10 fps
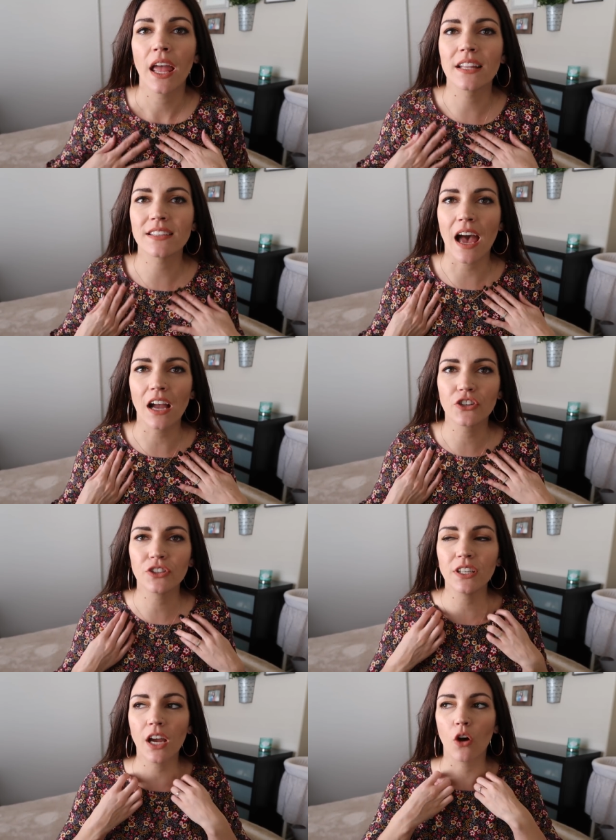It's
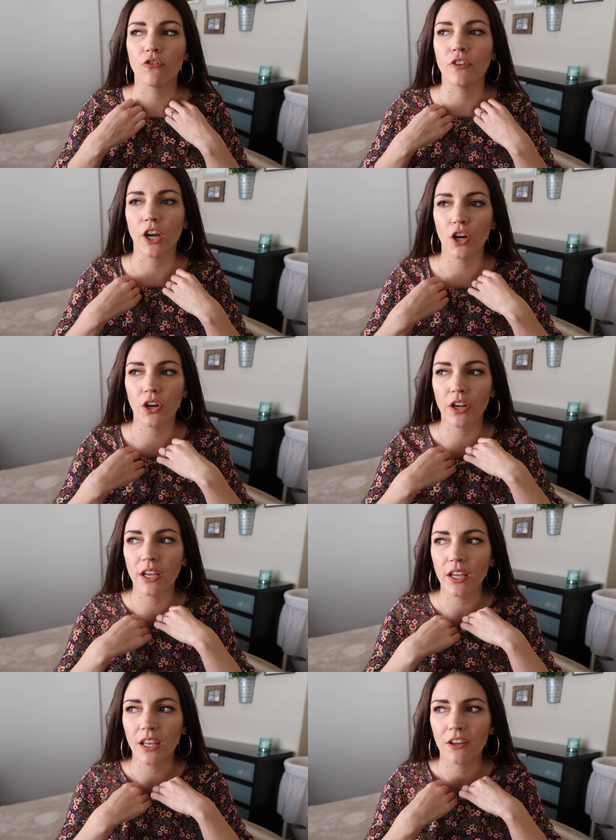actually
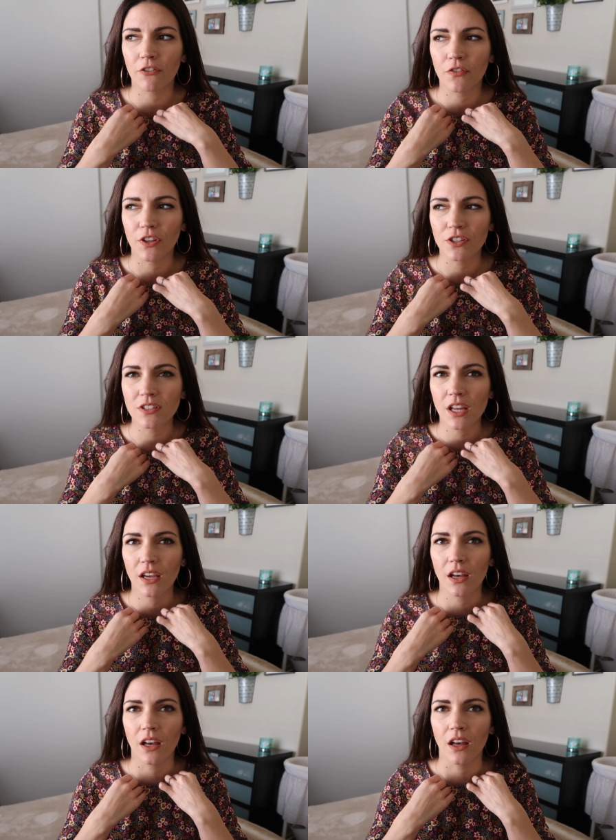it feels
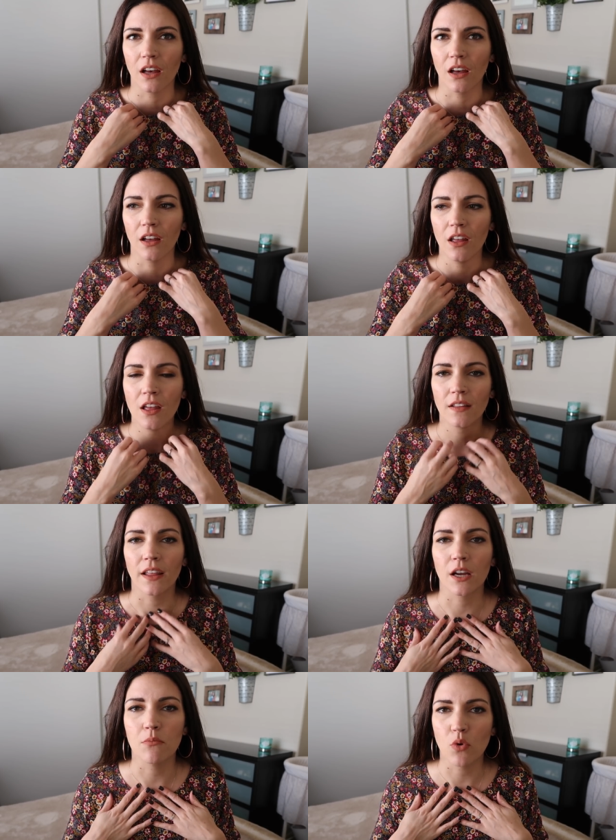like a
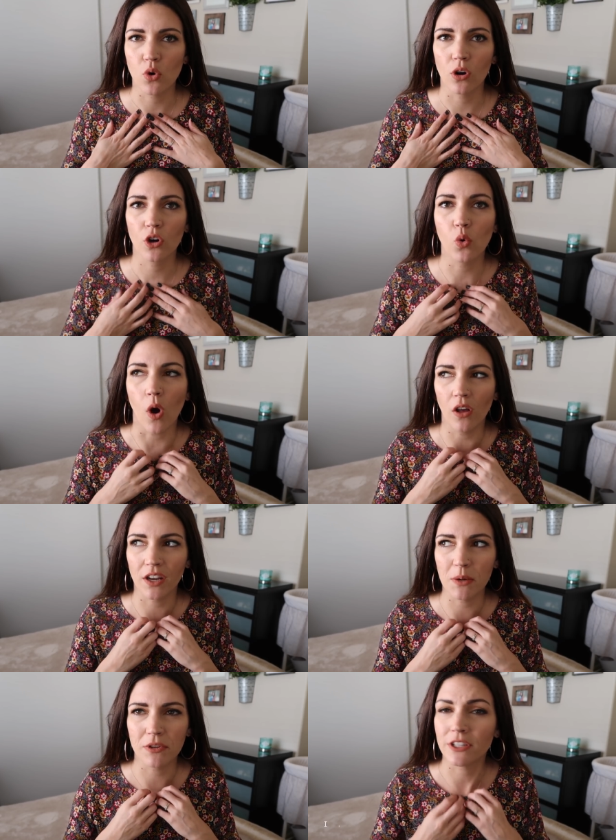more
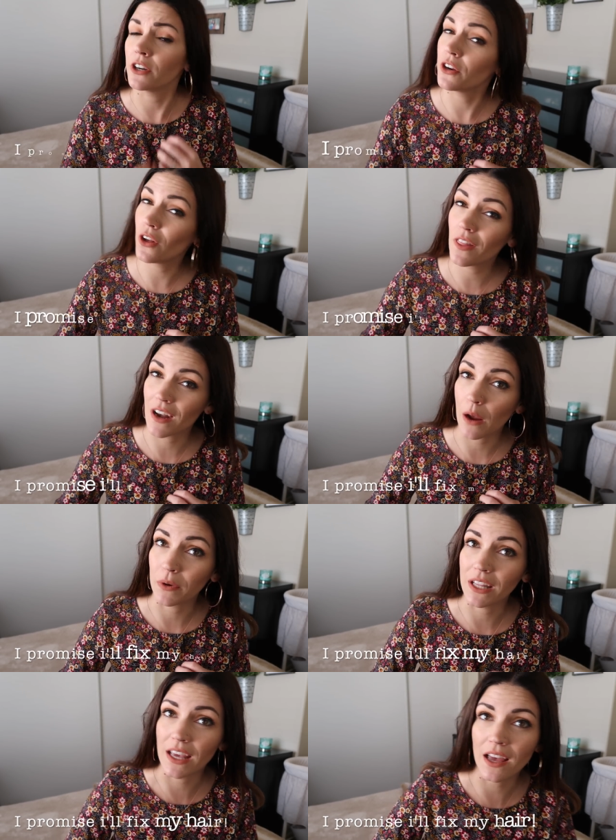quality material than I
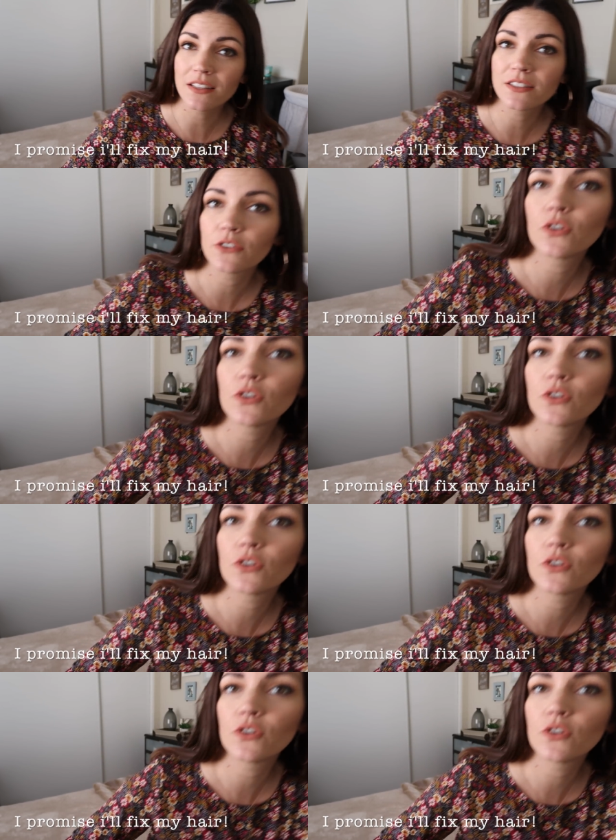would guess